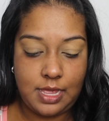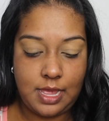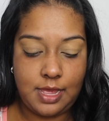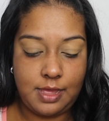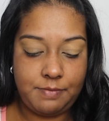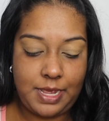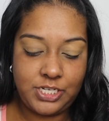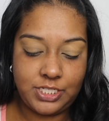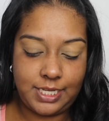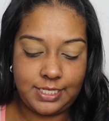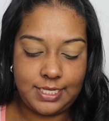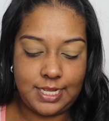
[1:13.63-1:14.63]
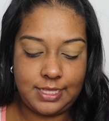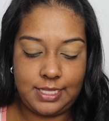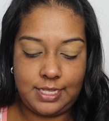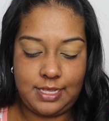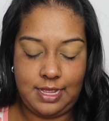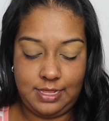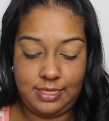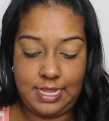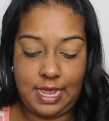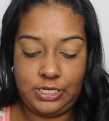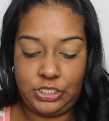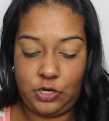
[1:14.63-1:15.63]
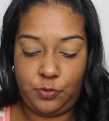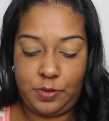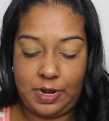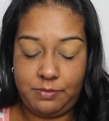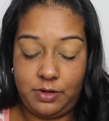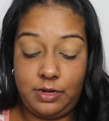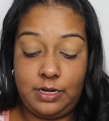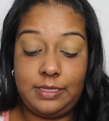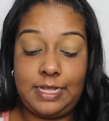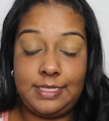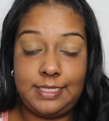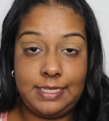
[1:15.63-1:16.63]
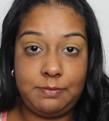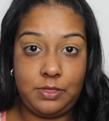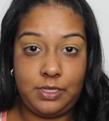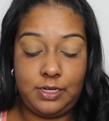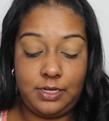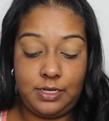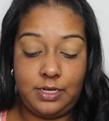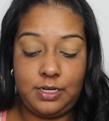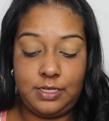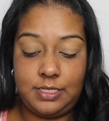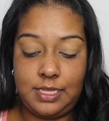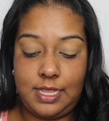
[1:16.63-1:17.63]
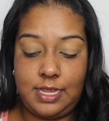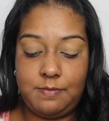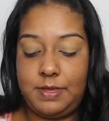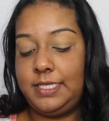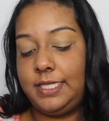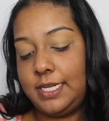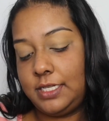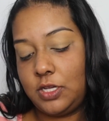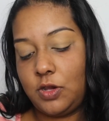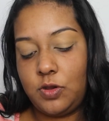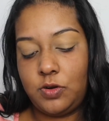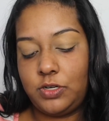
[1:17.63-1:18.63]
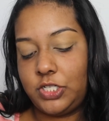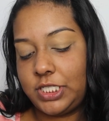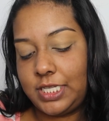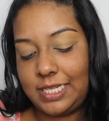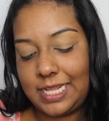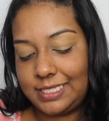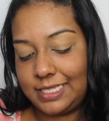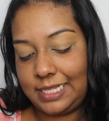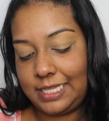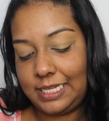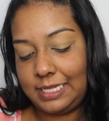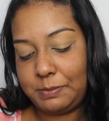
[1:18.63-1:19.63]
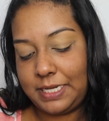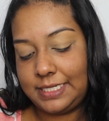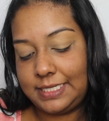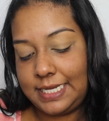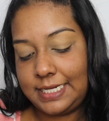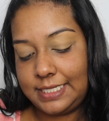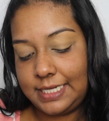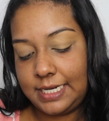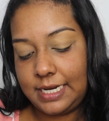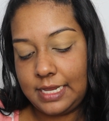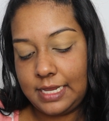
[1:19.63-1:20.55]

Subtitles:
I just like to get the eyeshadow primer that's similar to like my skin tone, or just that's a little bit tinted.